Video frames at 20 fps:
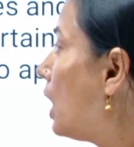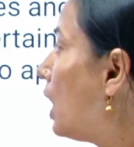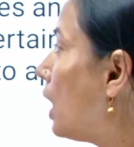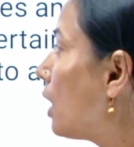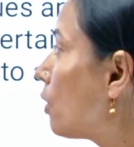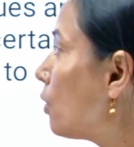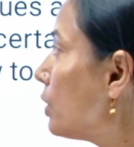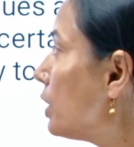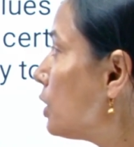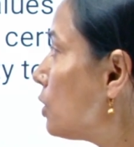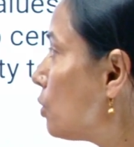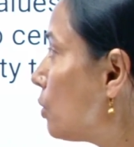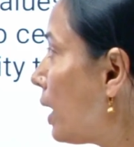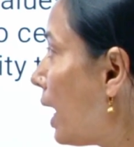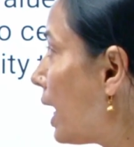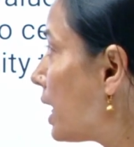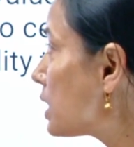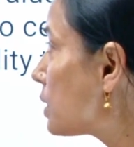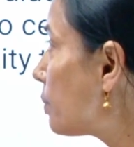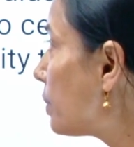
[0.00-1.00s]
According to
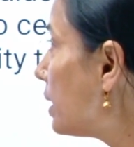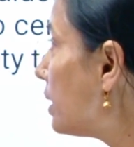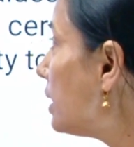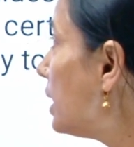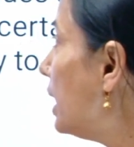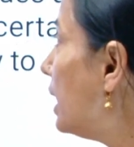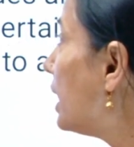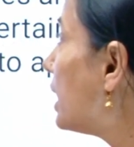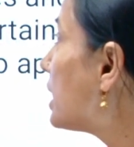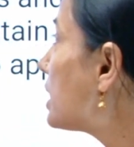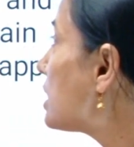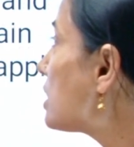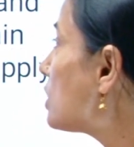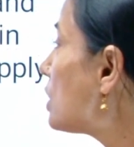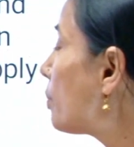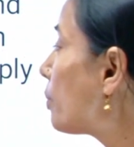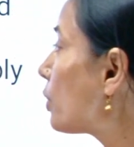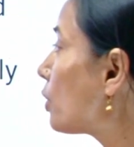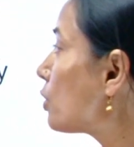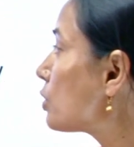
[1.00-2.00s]
Aspin, it is
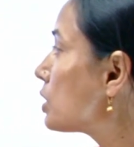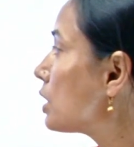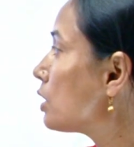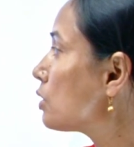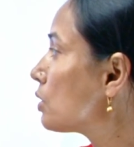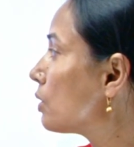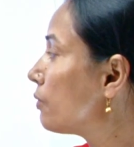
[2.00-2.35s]
the process